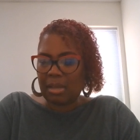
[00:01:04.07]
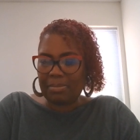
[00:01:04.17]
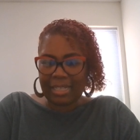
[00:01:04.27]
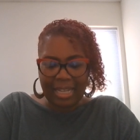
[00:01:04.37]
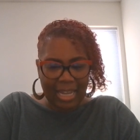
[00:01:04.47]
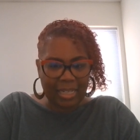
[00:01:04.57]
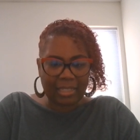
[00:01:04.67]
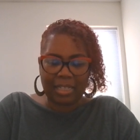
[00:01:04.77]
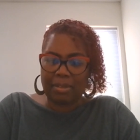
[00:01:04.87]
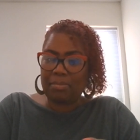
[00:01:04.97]
that mechanic
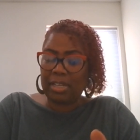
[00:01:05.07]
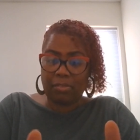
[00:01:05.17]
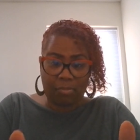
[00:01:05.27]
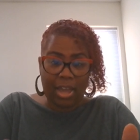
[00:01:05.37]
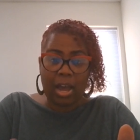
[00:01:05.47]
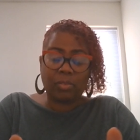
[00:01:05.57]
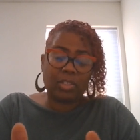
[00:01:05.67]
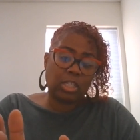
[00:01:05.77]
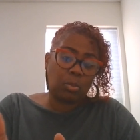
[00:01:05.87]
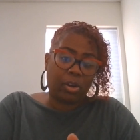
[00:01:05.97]
lien being filed.
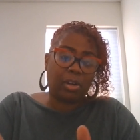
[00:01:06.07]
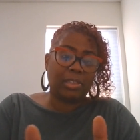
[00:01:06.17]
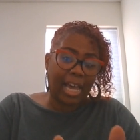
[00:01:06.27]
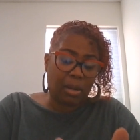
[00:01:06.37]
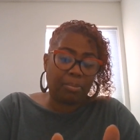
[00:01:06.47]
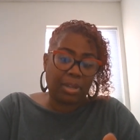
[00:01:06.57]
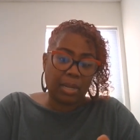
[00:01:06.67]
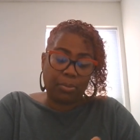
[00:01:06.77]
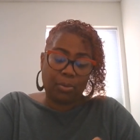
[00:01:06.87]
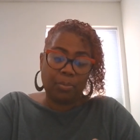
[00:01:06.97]
This is where a lot of
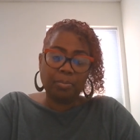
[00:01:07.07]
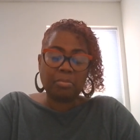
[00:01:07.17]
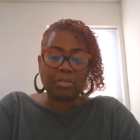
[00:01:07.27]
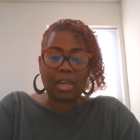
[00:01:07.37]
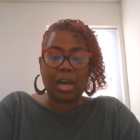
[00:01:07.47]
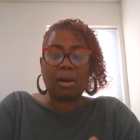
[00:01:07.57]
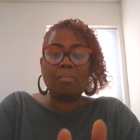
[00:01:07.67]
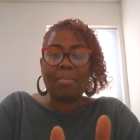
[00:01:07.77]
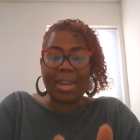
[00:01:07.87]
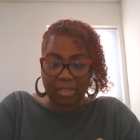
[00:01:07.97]
people
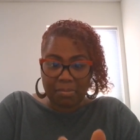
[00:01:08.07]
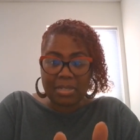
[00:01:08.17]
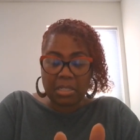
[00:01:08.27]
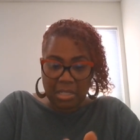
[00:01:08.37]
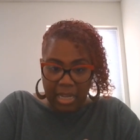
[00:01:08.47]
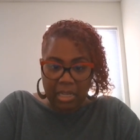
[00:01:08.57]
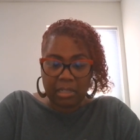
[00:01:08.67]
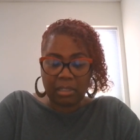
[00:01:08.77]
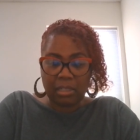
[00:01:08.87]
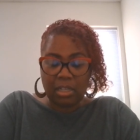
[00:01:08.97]
make the
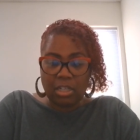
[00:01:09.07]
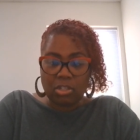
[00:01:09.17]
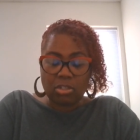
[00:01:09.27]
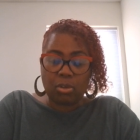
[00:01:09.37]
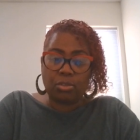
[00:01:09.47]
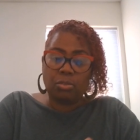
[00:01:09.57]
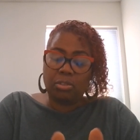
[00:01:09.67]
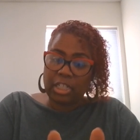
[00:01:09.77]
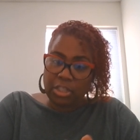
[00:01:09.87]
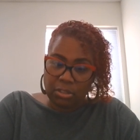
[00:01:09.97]
mistake. So you
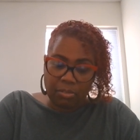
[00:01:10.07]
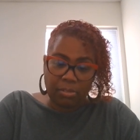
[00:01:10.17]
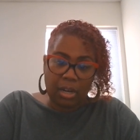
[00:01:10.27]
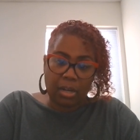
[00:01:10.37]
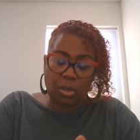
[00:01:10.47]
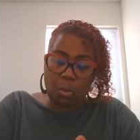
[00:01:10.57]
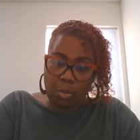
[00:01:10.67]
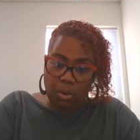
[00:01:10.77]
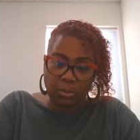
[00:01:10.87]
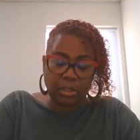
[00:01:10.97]
get your
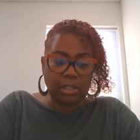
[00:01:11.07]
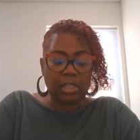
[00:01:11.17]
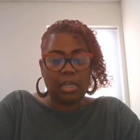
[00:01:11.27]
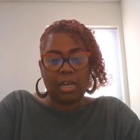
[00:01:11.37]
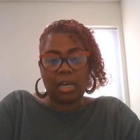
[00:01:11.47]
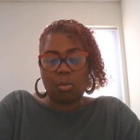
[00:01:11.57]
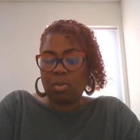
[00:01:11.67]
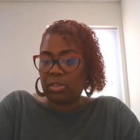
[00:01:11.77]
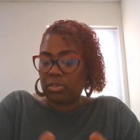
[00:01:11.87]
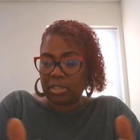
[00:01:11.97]
quote,
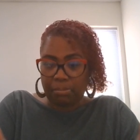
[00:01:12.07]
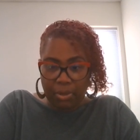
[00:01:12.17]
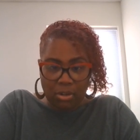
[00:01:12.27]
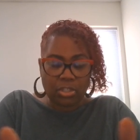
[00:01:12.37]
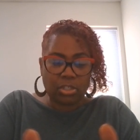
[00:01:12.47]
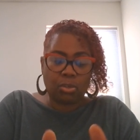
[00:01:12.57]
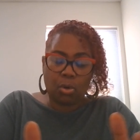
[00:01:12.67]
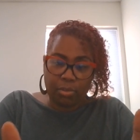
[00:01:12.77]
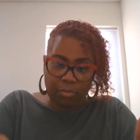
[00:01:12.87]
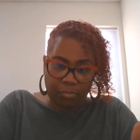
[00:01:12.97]
whether it's in person
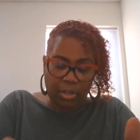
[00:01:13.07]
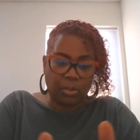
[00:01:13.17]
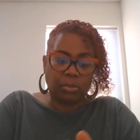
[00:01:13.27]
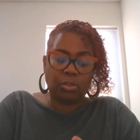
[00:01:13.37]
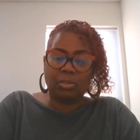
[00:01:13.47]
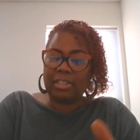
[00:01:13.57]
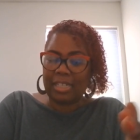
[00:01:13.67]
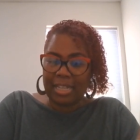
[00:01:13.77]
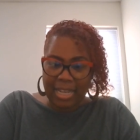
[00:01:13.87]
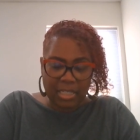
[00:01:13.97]
or over the phone, you get
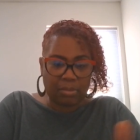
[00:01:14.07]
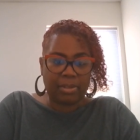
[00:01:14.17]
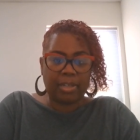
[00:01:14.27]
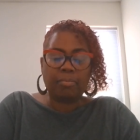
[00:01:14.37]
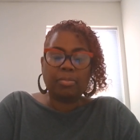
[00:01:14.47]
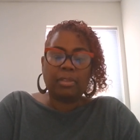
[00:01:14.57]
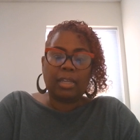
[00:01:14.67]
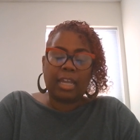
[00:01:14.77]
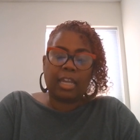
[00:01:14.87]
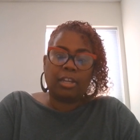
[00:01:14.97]
the estimate,
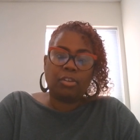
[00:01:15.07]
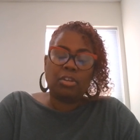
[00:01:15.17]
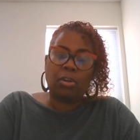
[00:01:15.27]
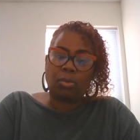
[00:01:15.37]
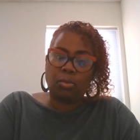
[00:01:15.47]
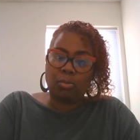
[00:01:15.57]
and